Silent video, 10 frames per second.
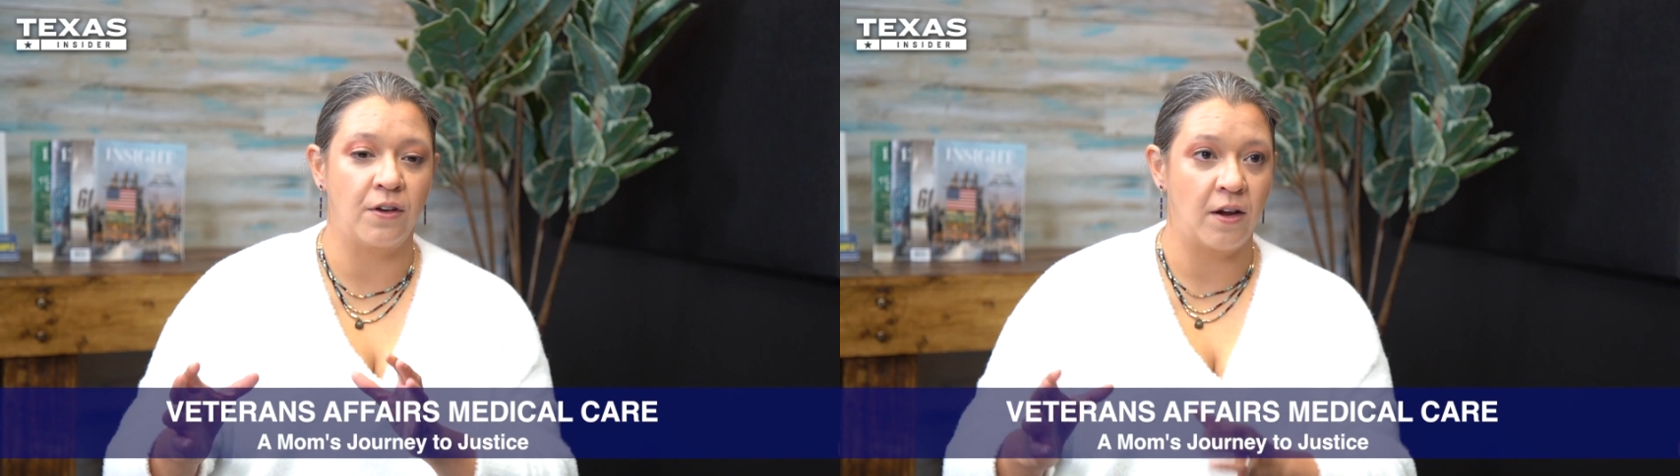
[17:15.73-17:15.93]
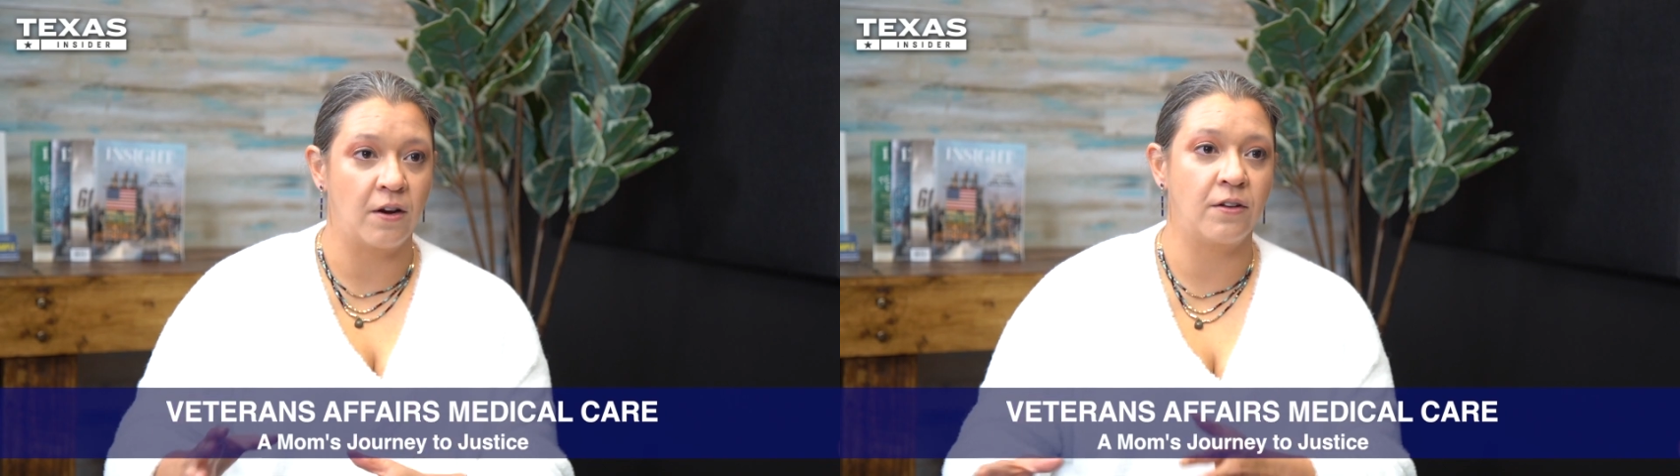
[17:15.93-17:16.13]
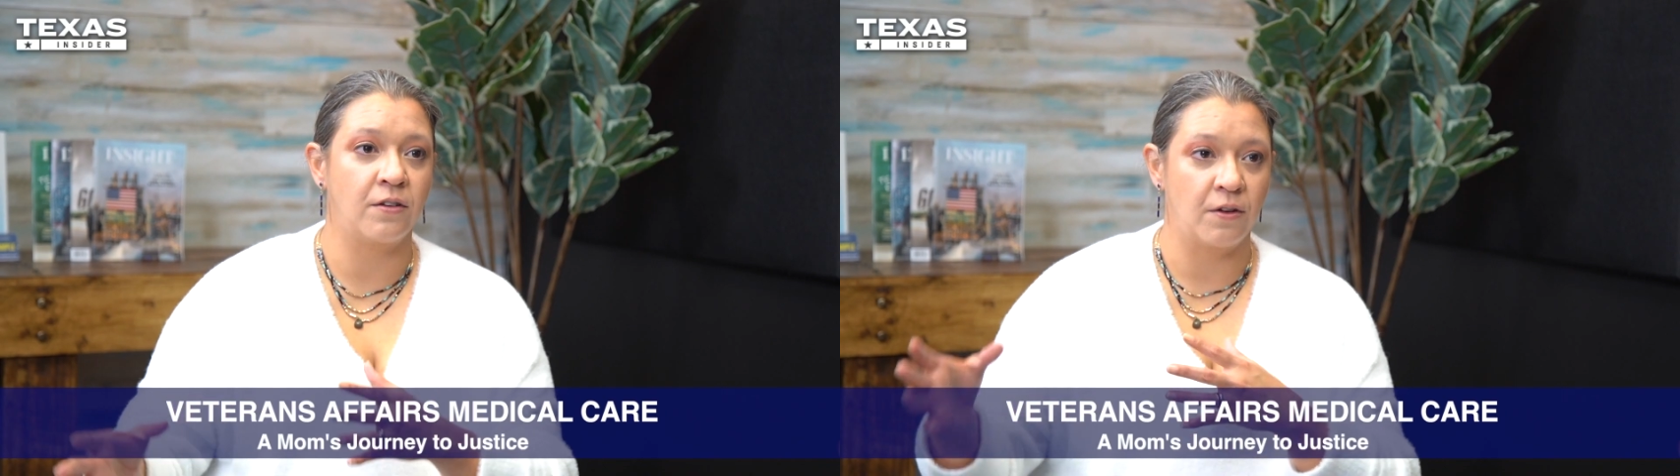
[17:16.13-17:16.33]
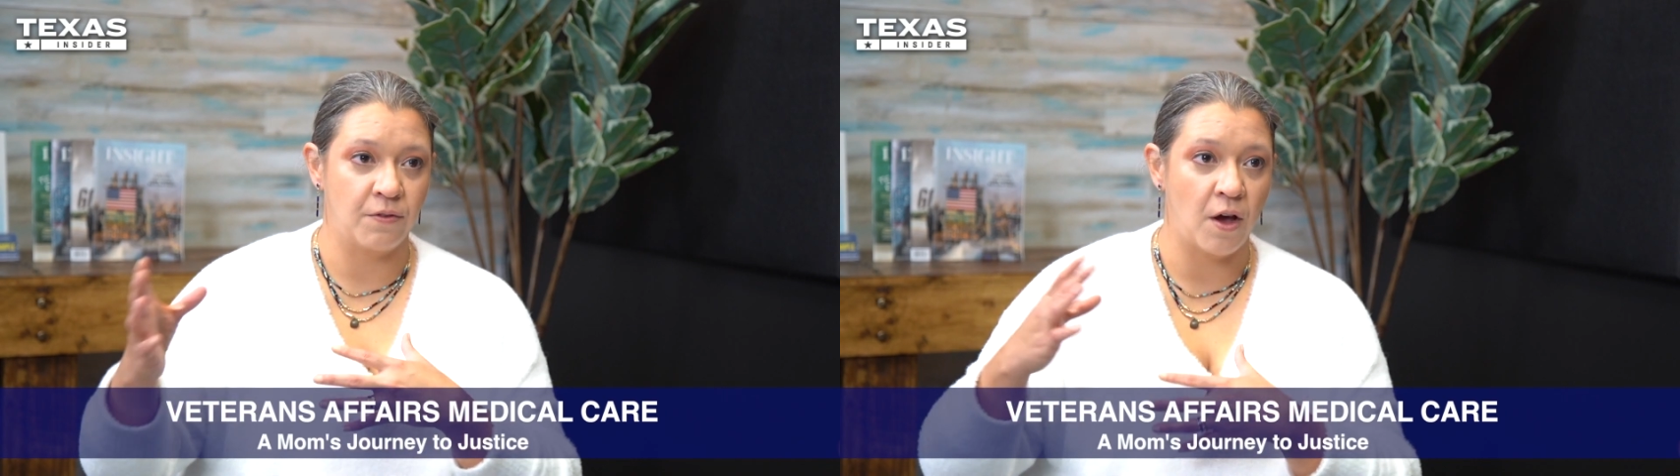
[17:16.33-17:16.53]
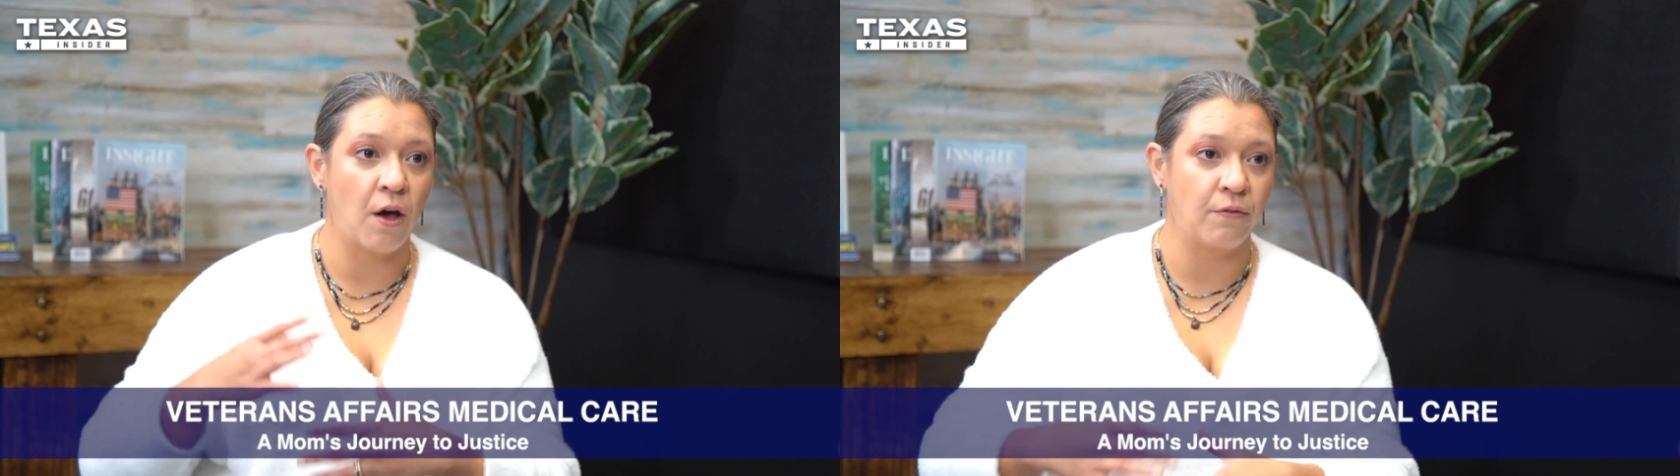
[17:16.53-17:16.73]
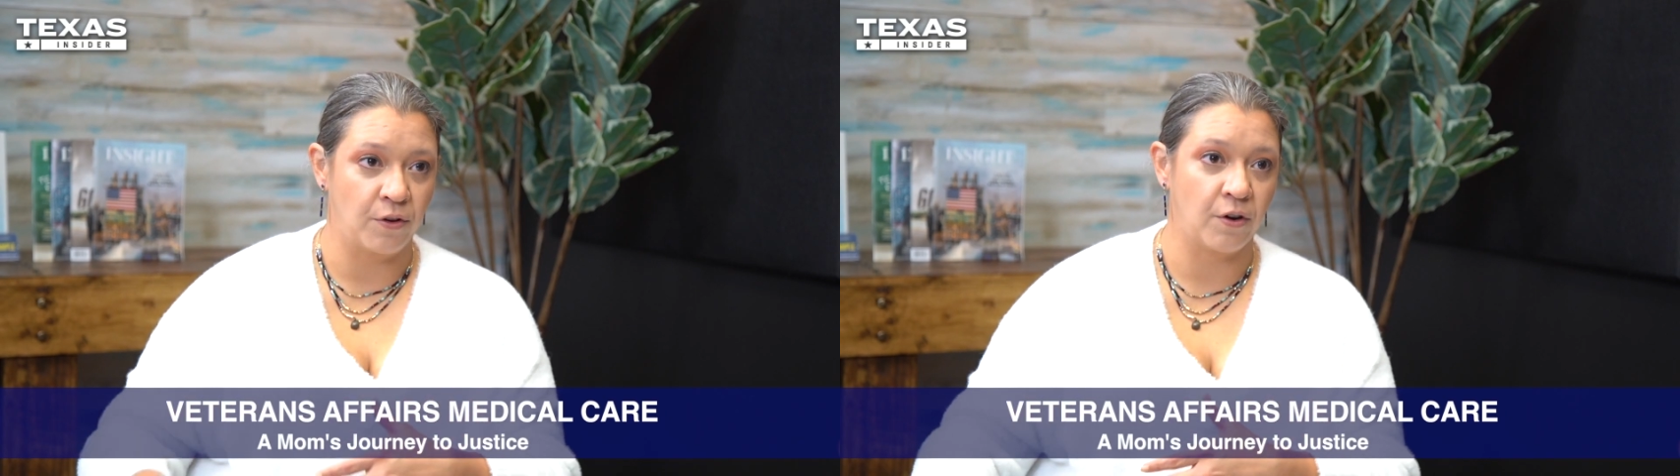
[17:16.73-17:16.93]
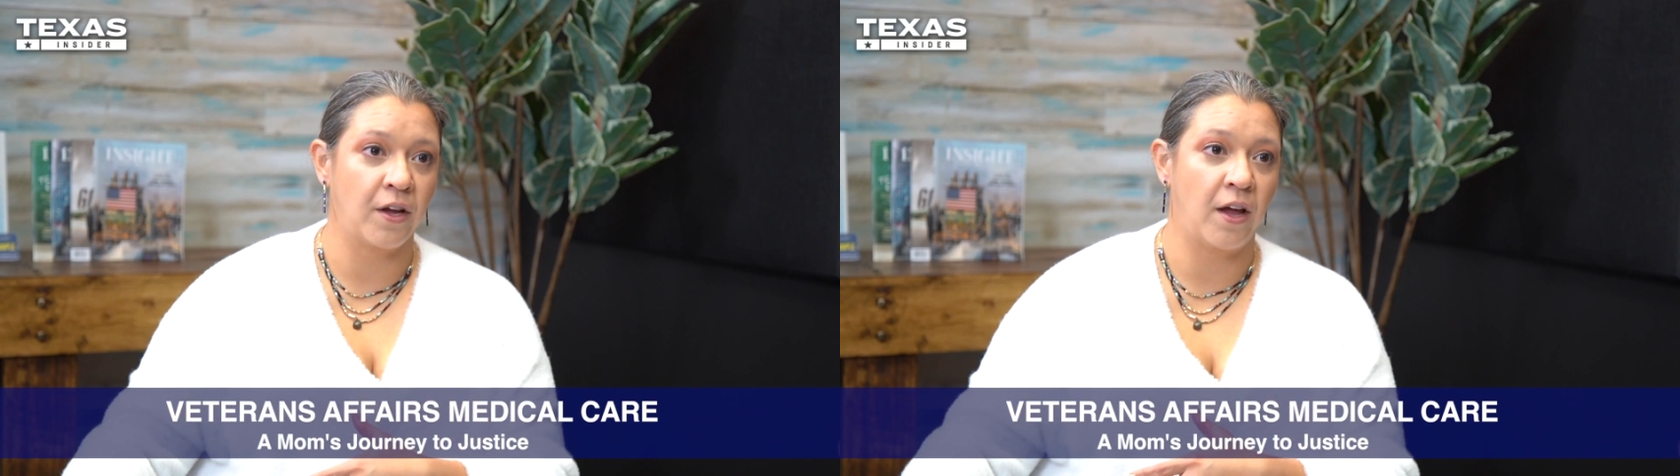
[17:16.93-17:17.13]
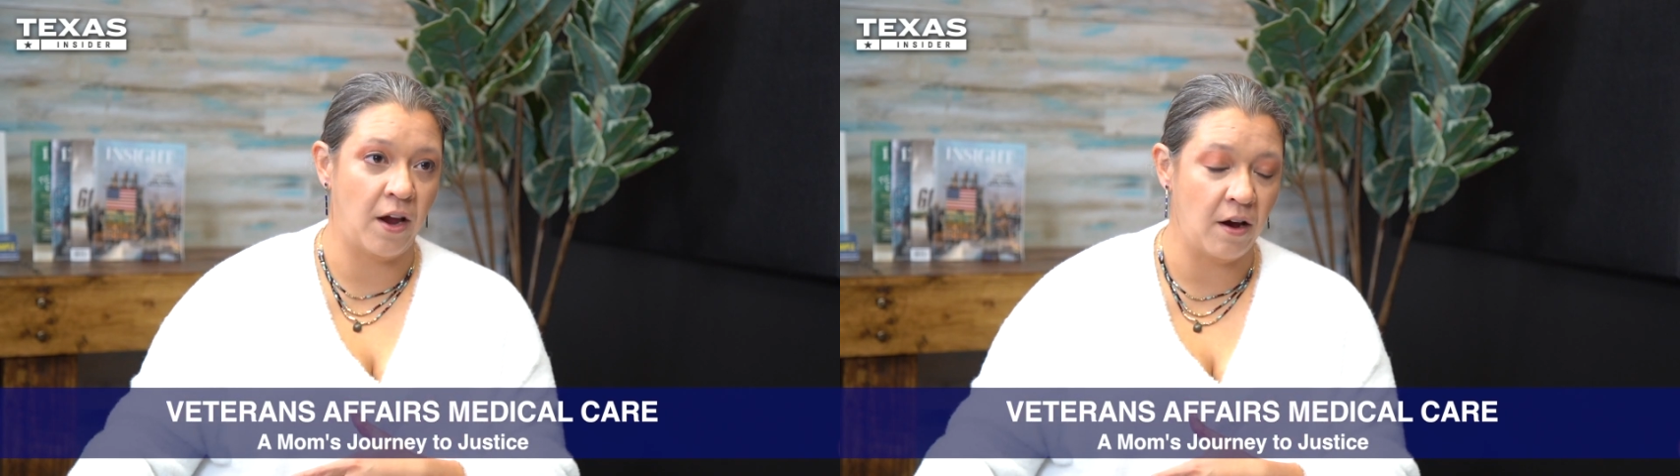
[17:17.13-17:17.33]
narrative of your
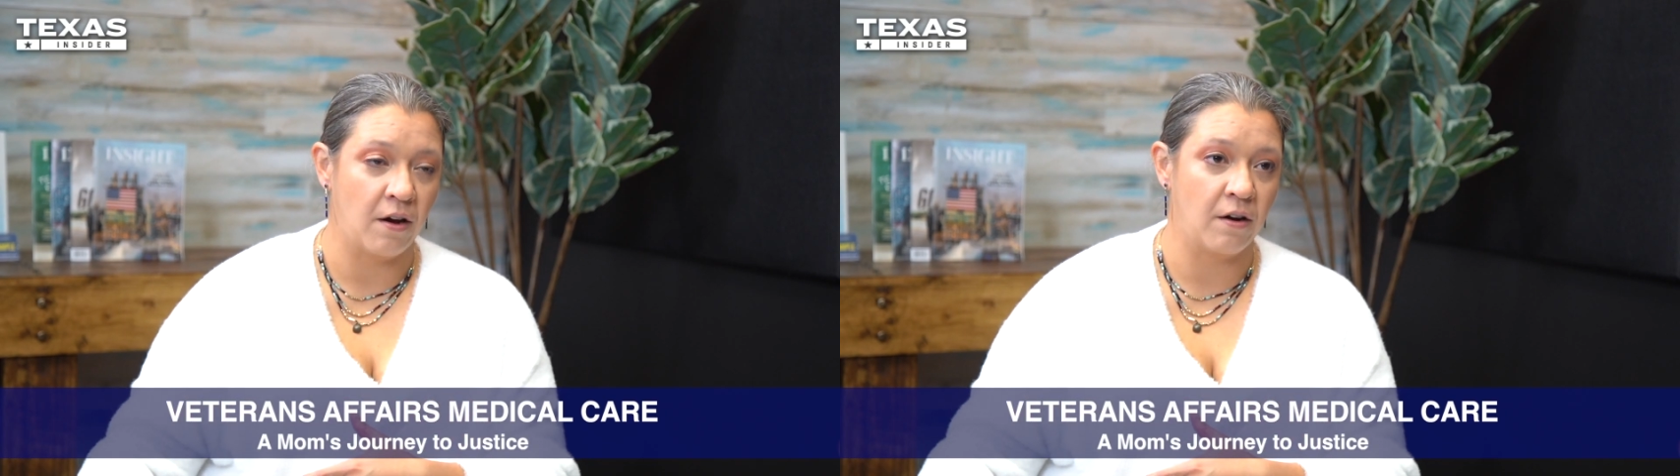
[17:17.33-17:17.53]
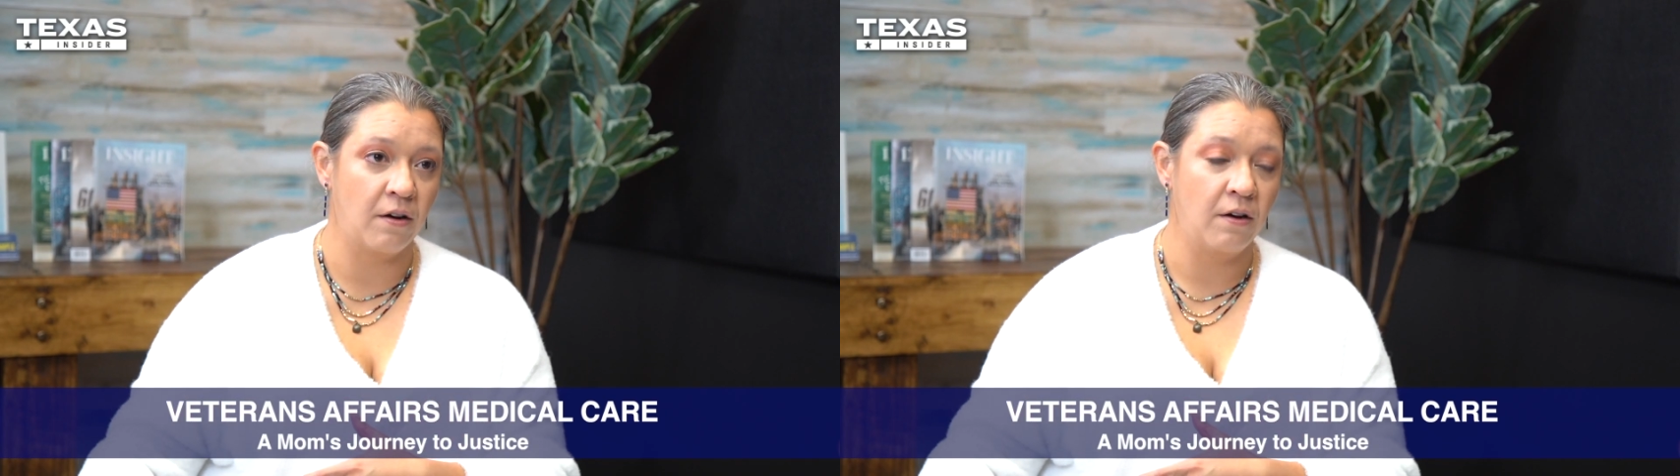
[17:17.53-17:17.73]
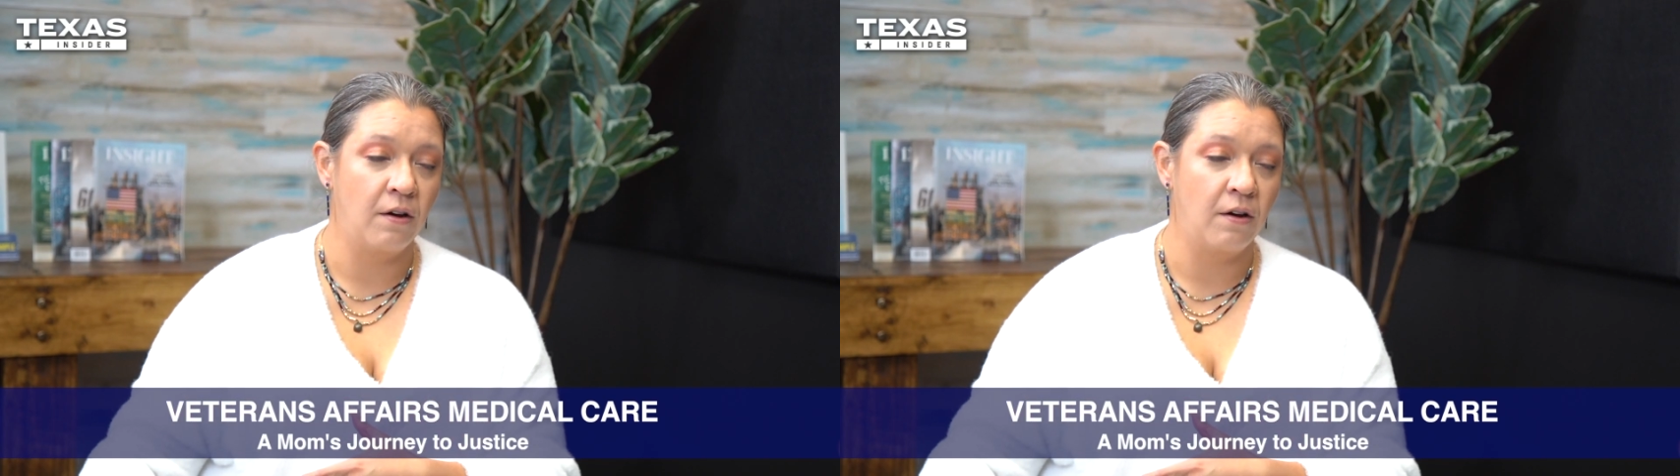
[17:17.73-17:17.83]
care